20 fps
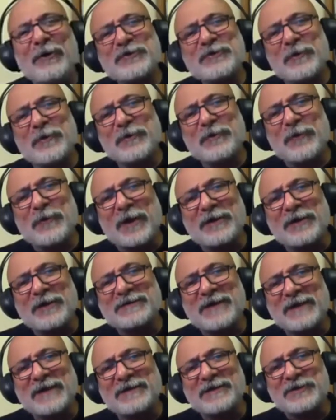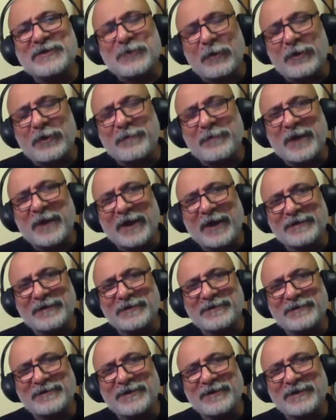want to understand the story behind
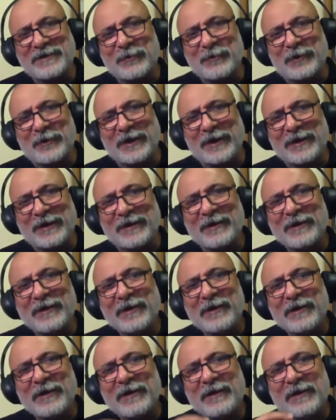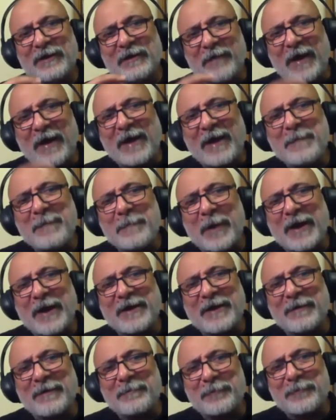it. That, okay, if I buy
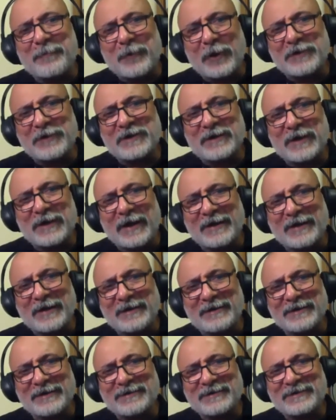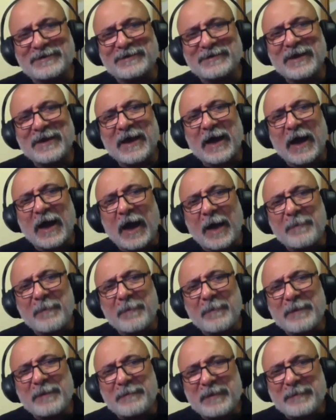a product like this, how
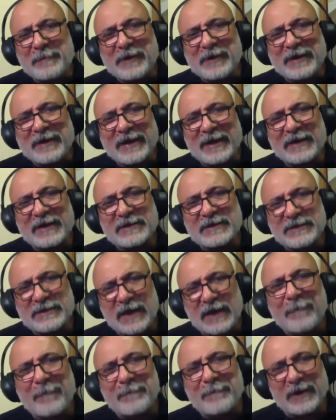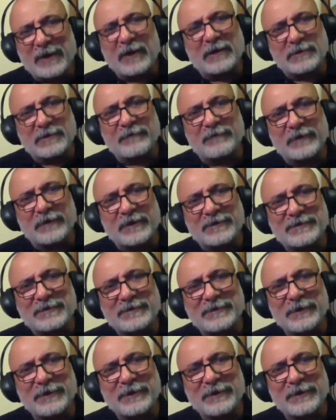many people get a job because of this?